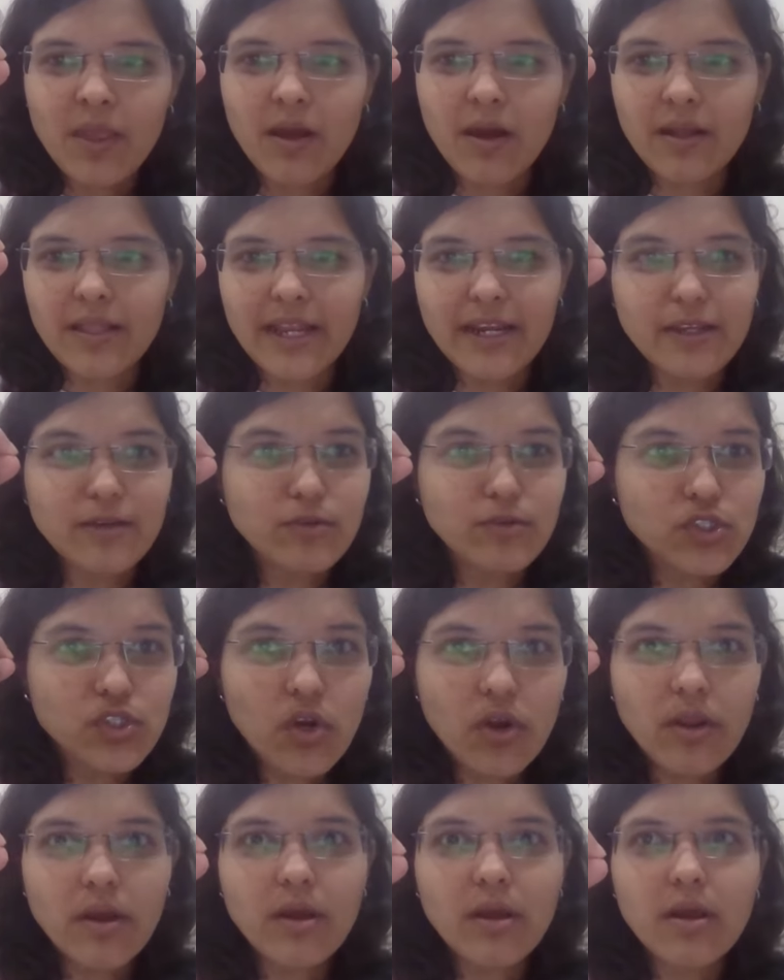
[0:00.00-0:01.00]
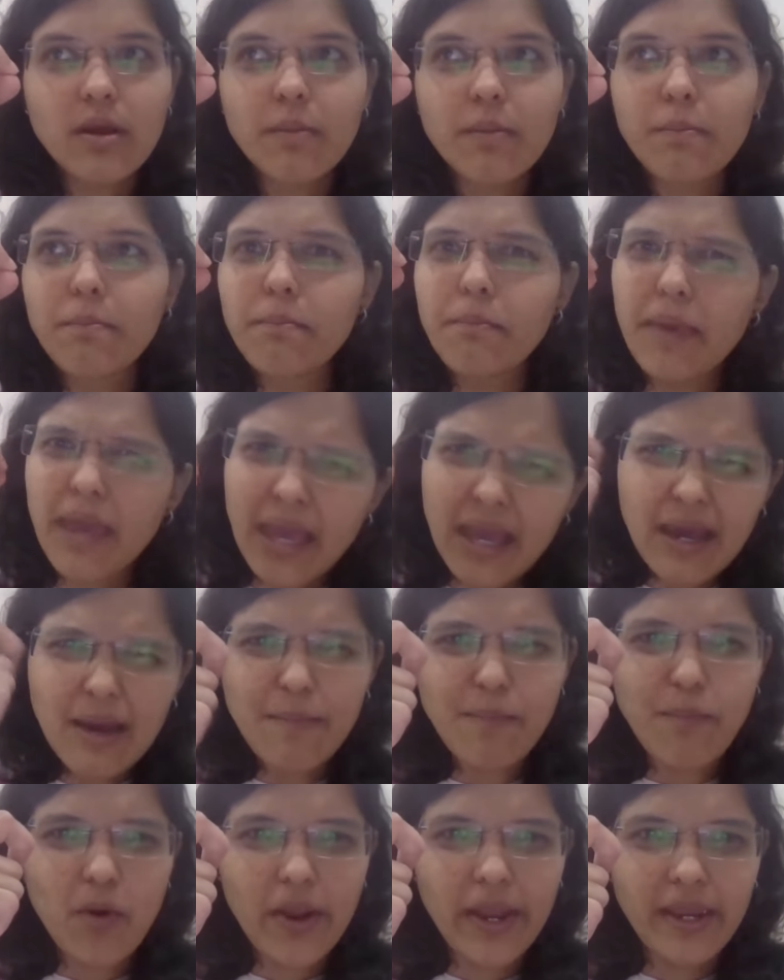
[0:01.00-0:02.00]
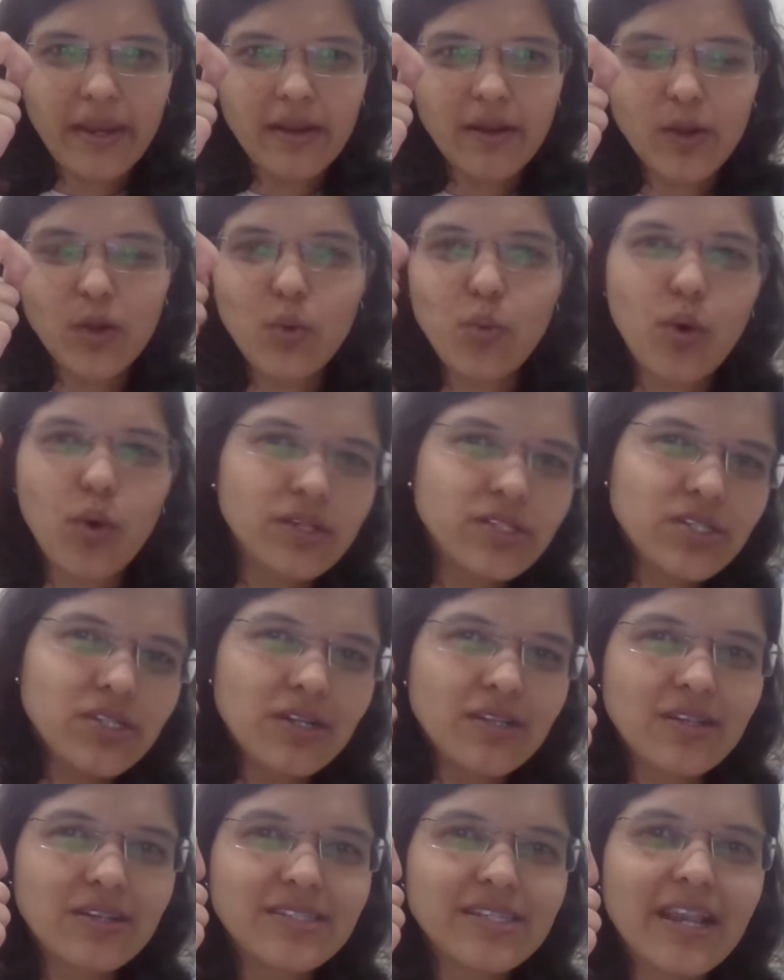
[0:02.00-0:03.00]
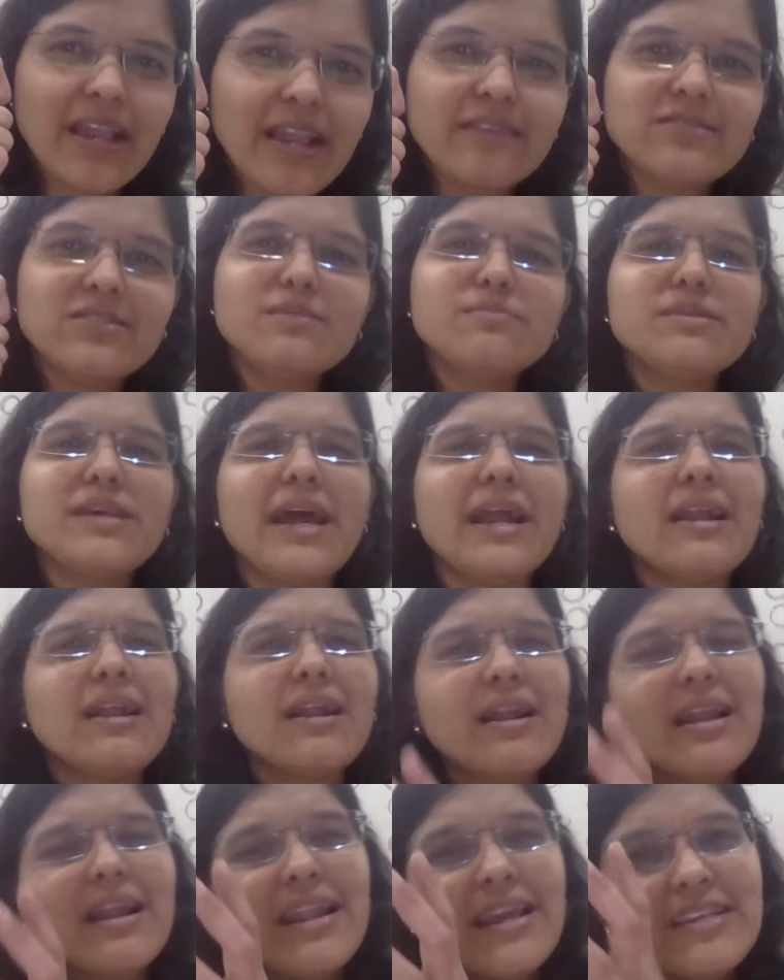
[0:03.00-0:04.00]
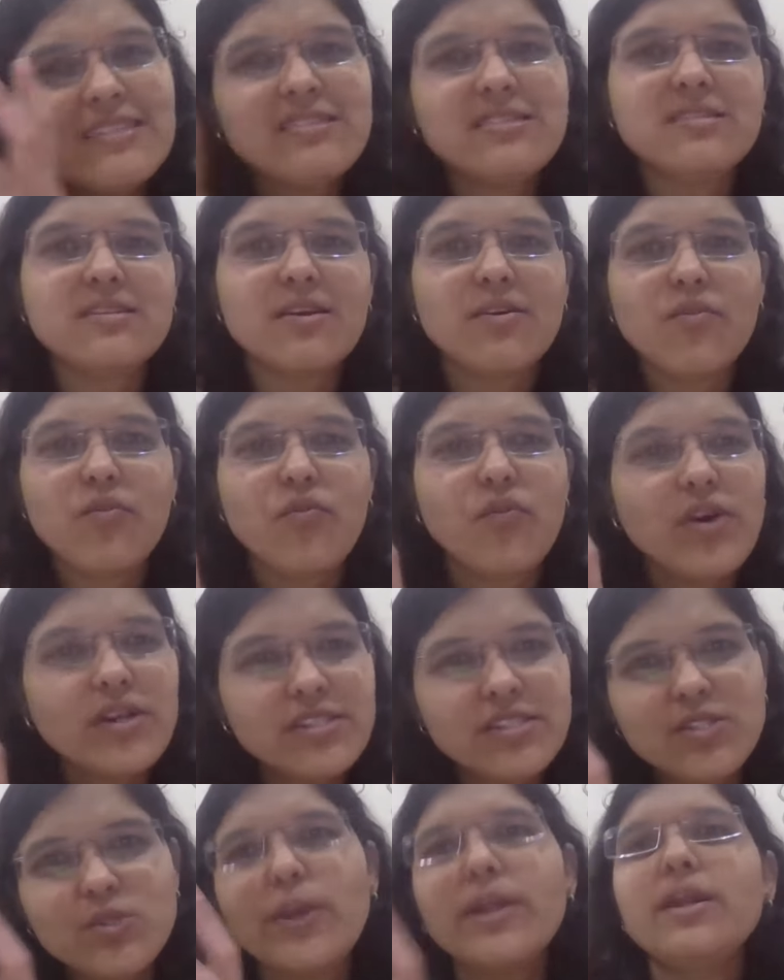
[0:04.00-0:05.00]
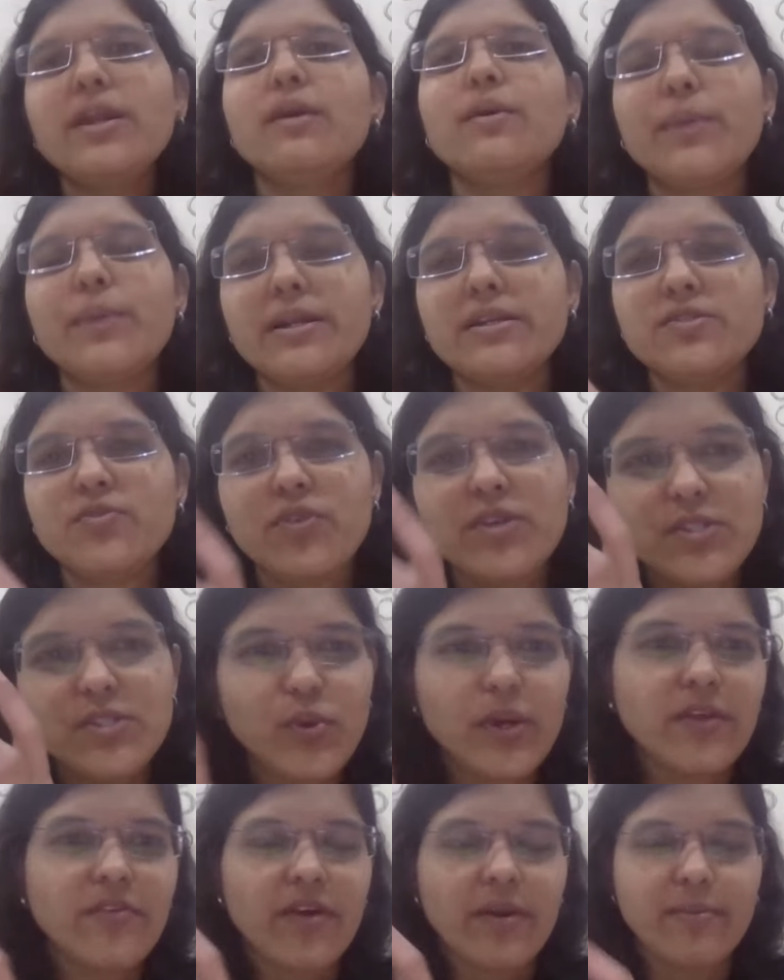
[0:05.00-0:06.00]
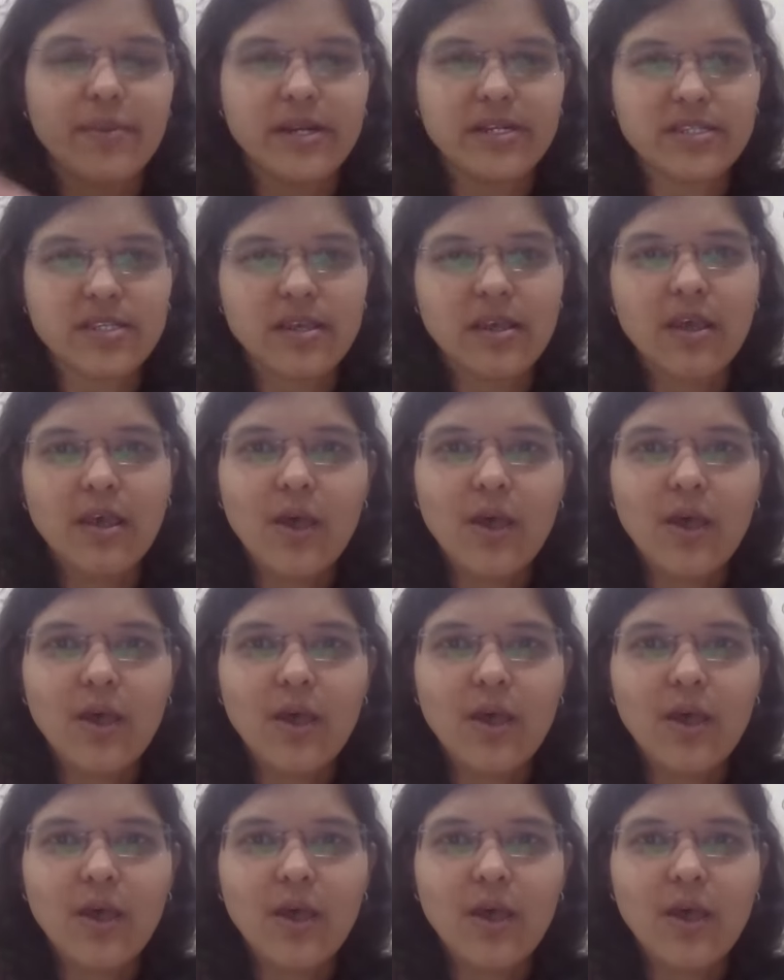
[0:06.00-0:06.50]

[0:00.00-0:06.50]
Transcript: that you should make a point to watch the Thursday live streams at least first 20 minutes, first 25 minutes,